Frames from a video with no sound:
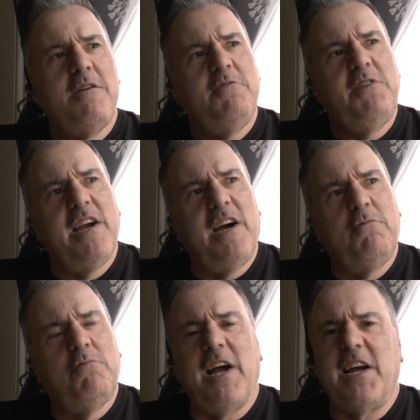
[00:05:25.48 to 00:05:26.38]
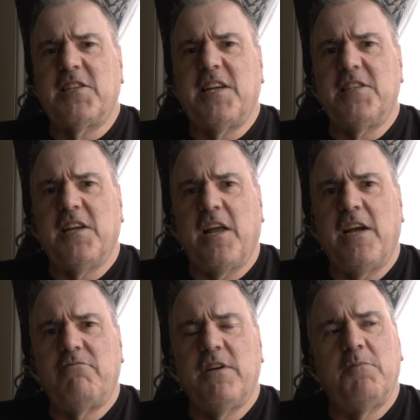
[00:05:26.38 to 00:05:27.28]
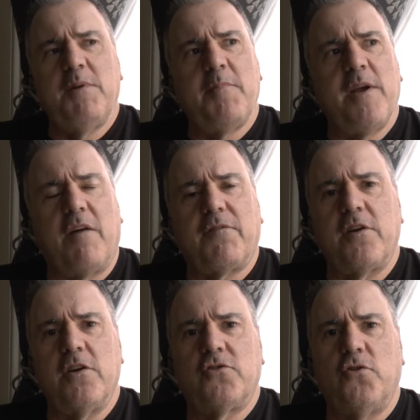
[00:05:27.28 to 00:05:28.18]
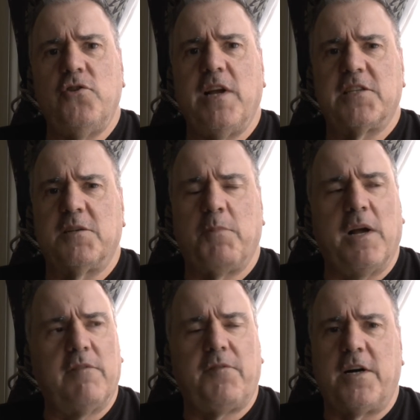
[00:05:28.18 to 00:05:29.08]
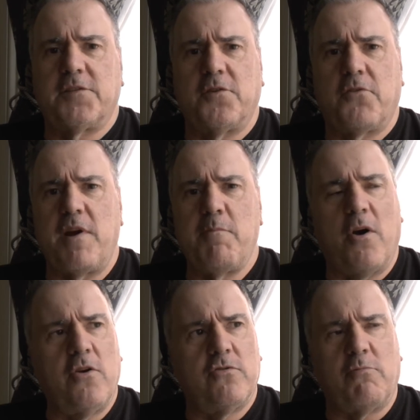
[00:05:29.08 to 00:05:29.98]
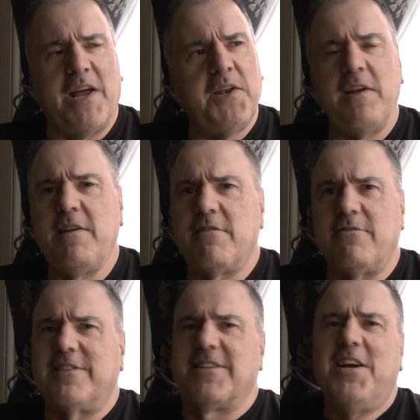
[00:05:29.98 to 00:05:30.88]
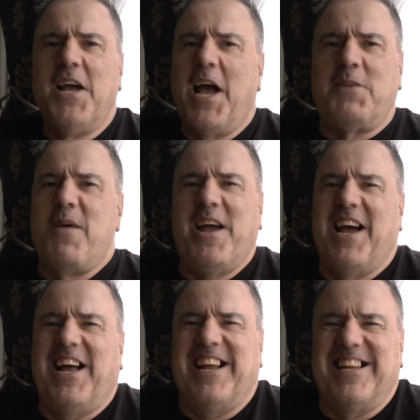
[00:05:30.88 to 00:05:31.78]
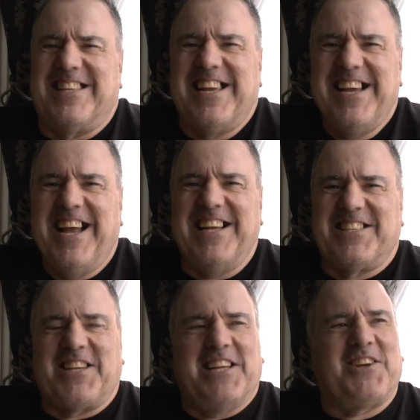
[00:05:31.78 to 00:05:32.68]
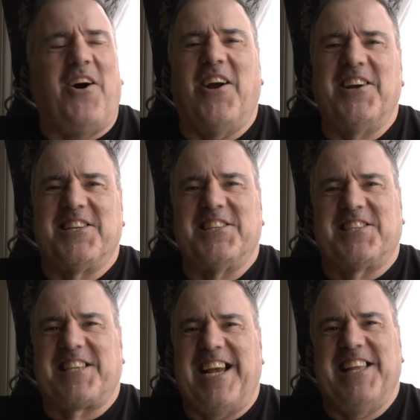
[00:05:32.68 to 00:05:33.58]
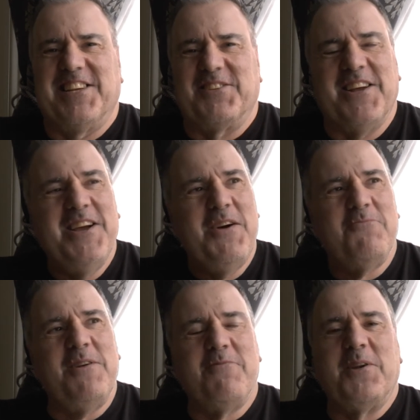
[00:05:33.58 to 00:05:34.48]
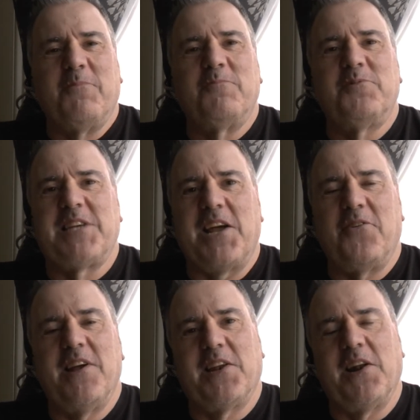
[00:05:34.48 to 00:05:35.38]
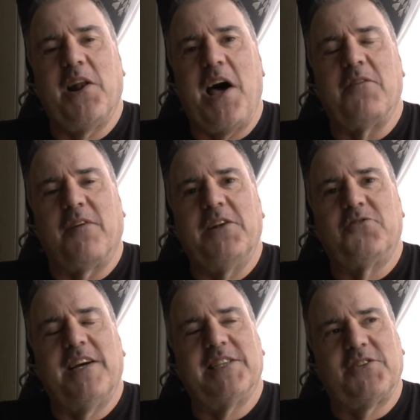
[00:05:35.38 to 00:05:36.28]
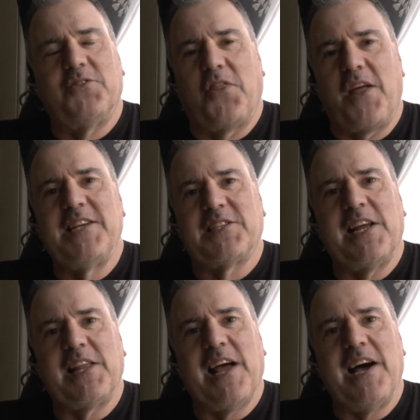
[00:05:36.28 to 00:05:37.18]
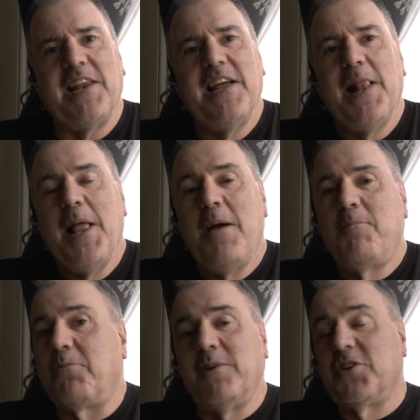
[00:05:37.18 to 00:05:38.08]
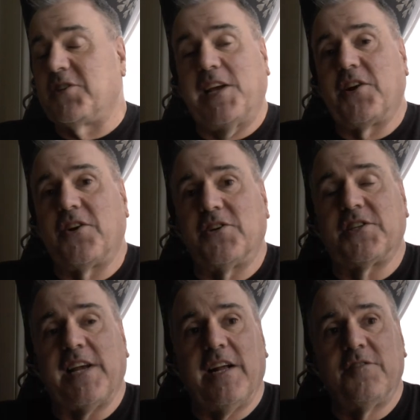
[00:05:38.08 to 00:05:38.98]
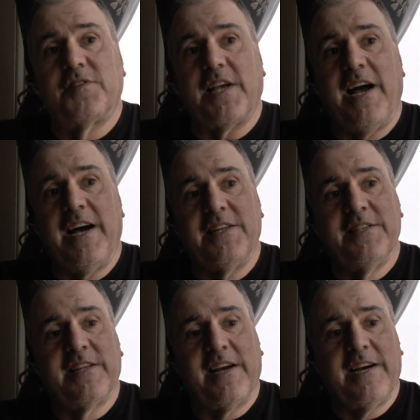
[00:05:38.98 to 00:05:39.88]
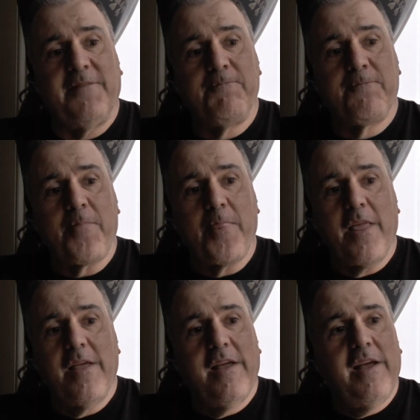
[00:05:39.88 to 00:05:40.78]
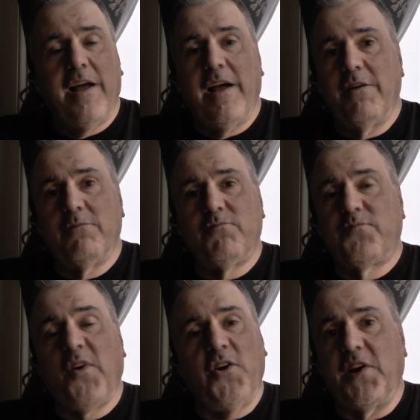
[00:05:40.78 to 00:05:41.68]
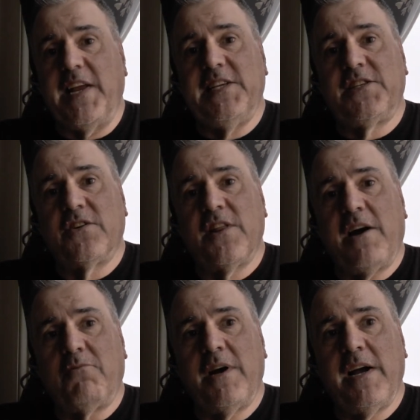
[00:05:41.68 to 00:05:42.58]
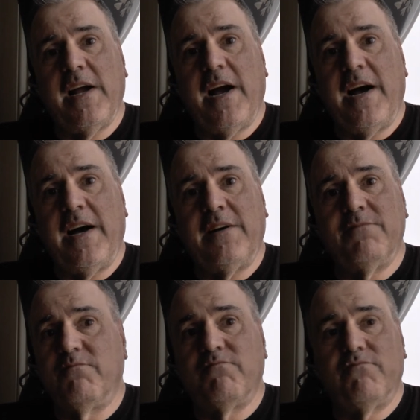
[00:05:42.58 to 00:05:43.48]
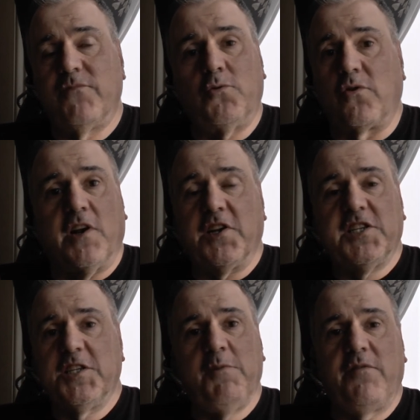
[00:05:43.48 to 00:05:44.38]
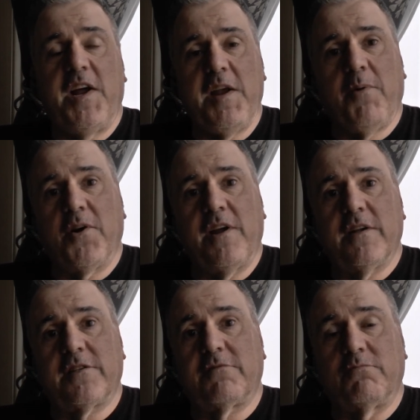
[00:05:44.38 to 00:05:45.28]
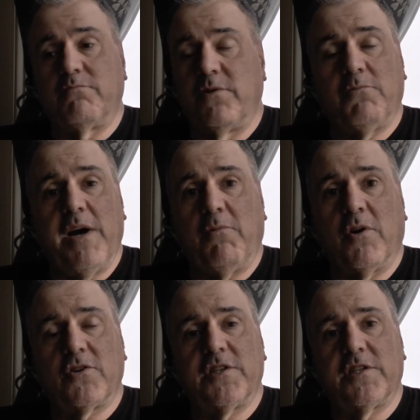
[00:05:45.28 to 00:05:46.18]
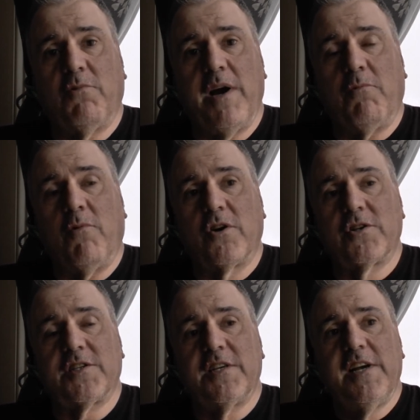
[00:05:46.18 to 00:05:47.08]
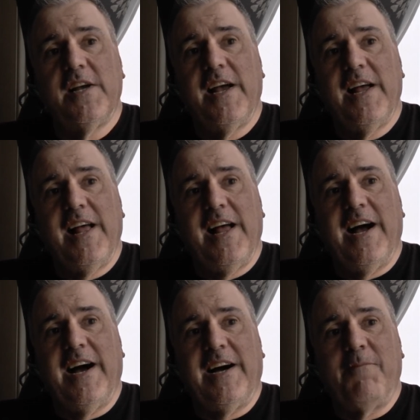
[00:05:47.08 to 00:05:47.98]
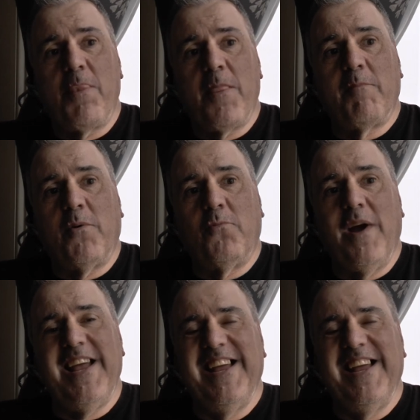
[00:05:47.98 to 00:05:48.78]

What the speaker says: yeah, with XSLF, we could maybe offer you 2 days in Belfast for £3.20, you know, and it's hard to say that we would have generated a lot of interest on things like that. But we just did it ourselves and found it easier that way. No criticism of anybody. It's the way it works is the way it works. But we,